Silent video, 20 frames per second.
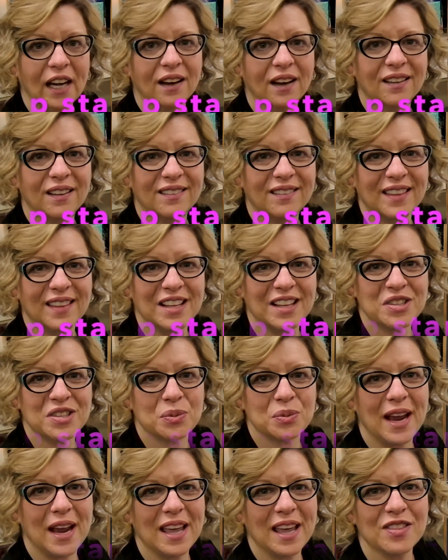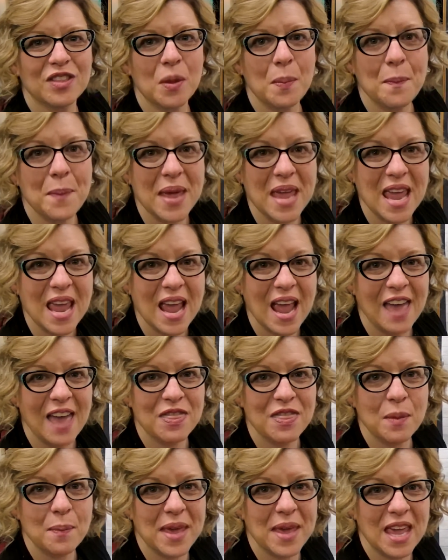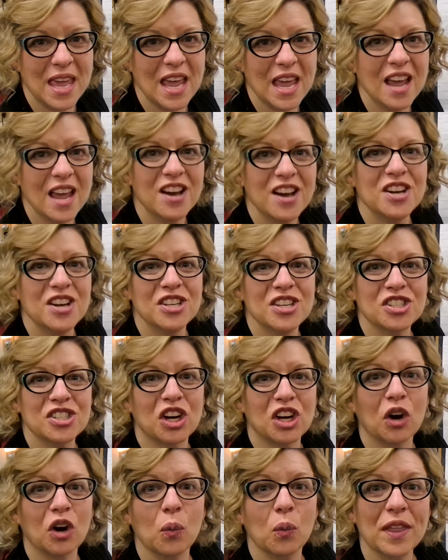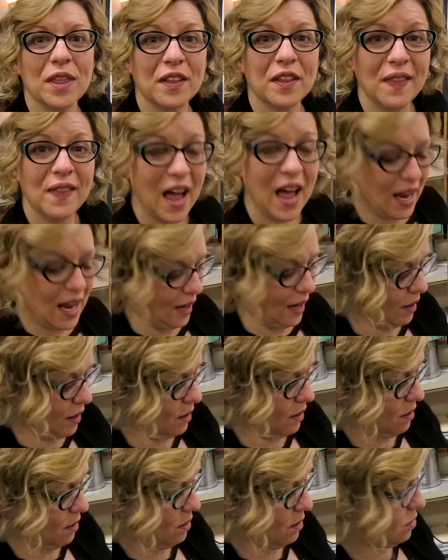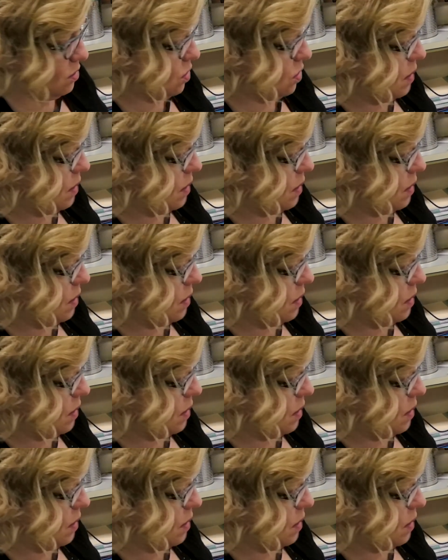That's right. The B and the P start with a line. So I'm going to